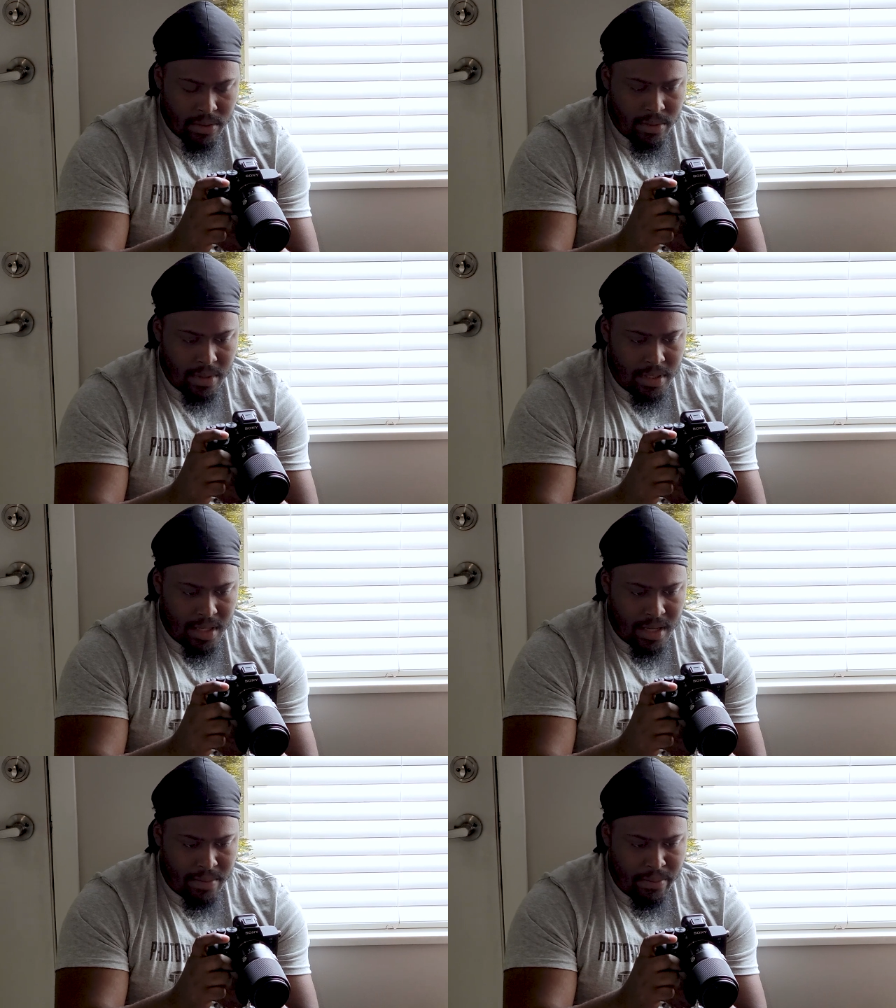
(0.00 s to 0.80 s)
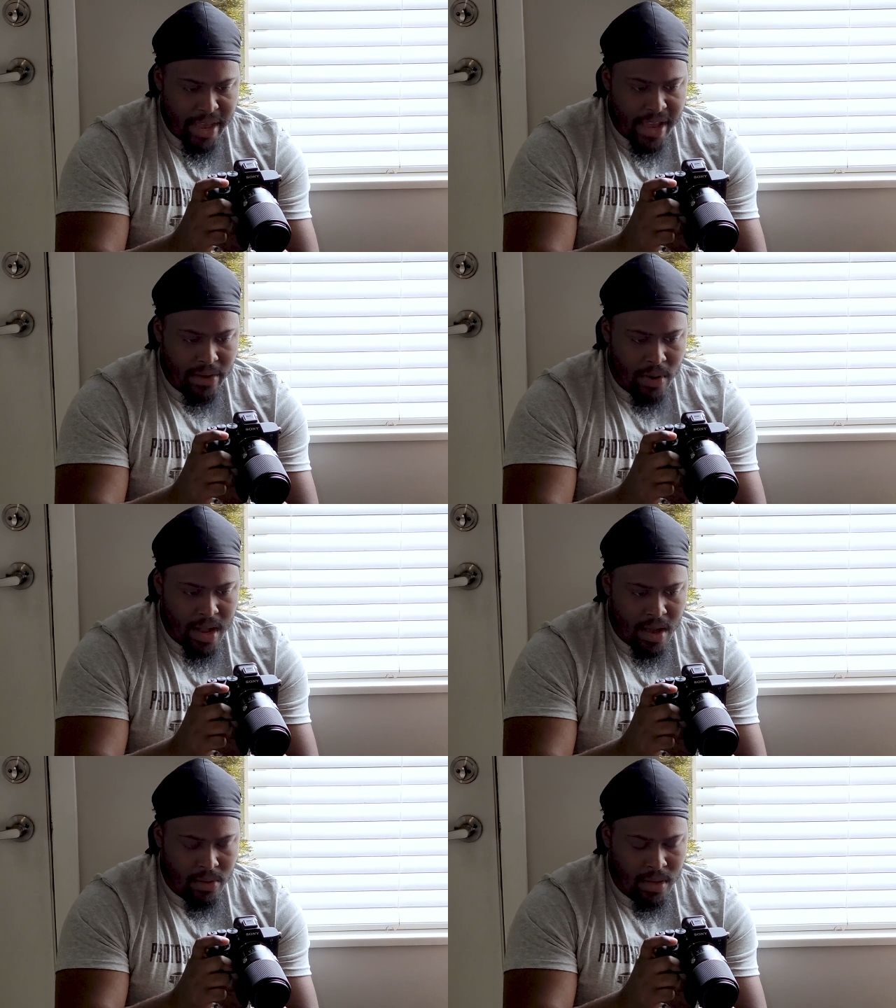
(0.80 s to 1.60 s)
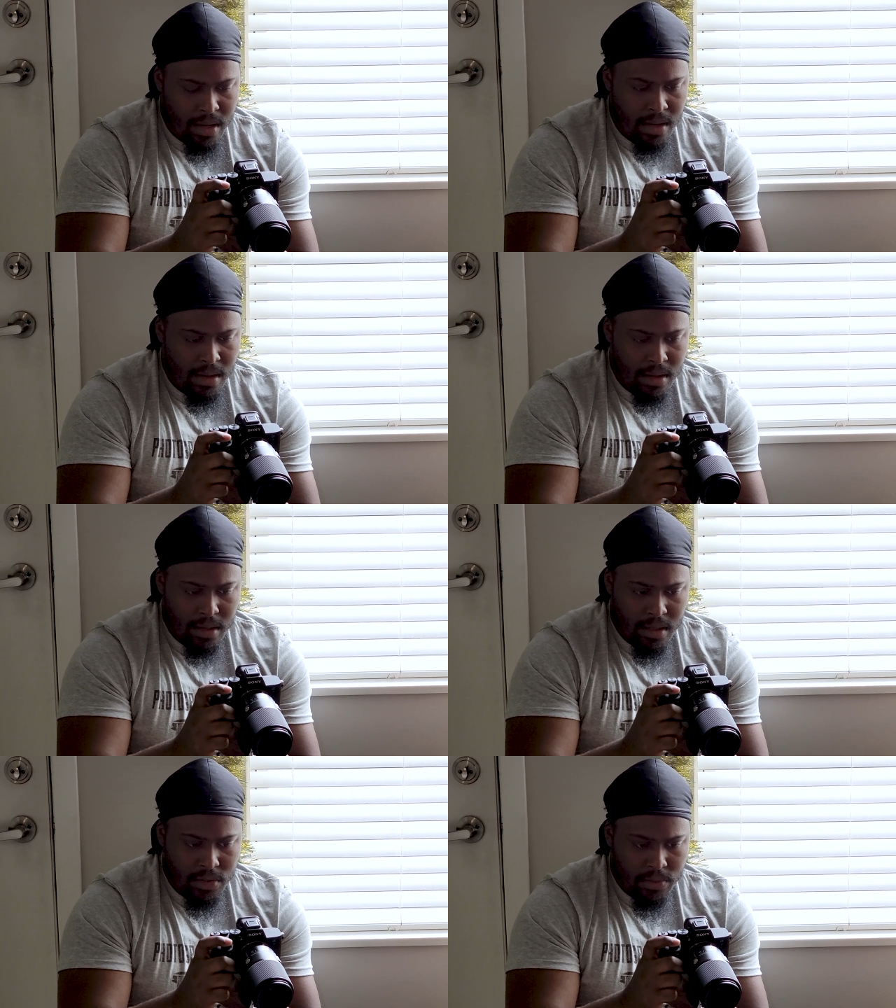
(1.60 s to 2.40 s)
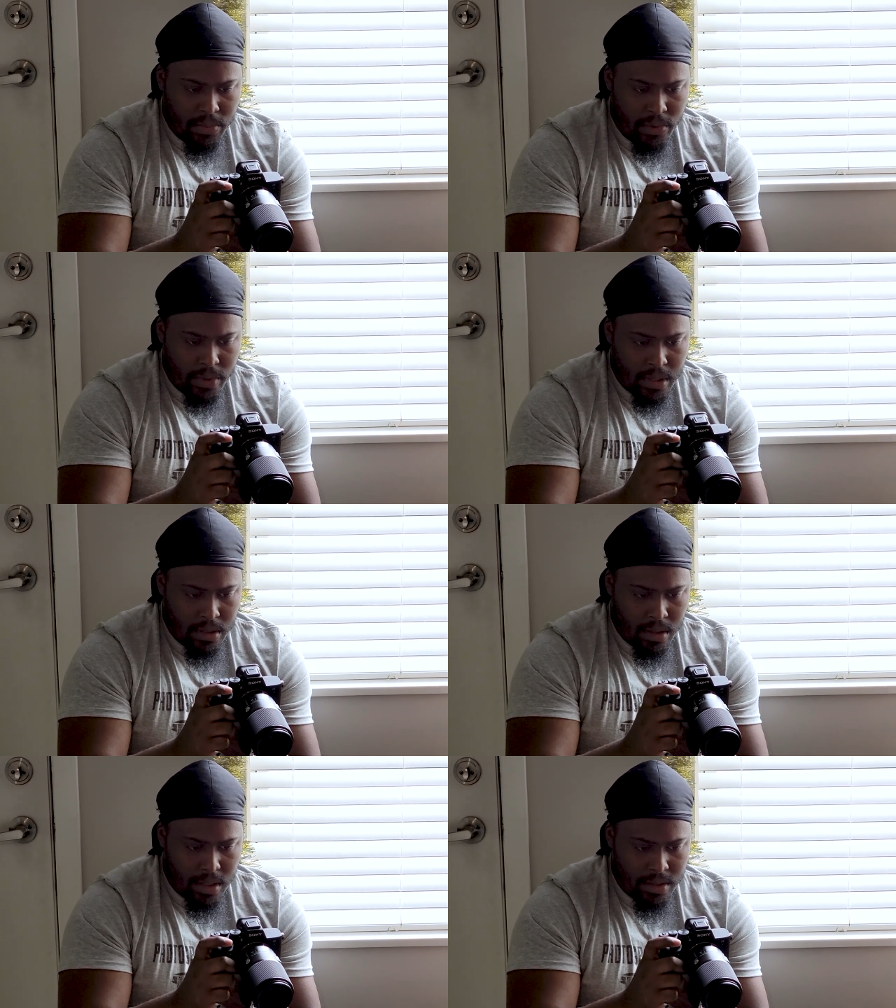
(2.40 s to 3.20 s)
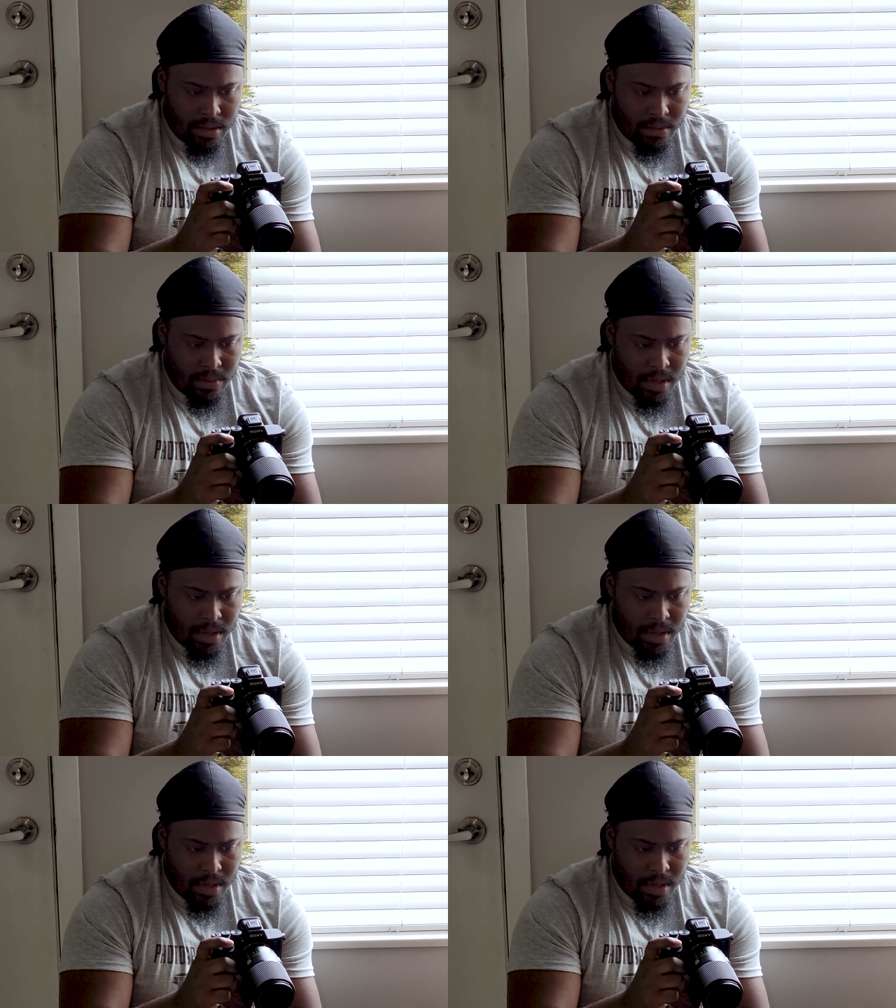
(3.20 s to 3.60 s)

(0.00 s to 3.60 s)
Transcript: This uh, background it's pretty awesome.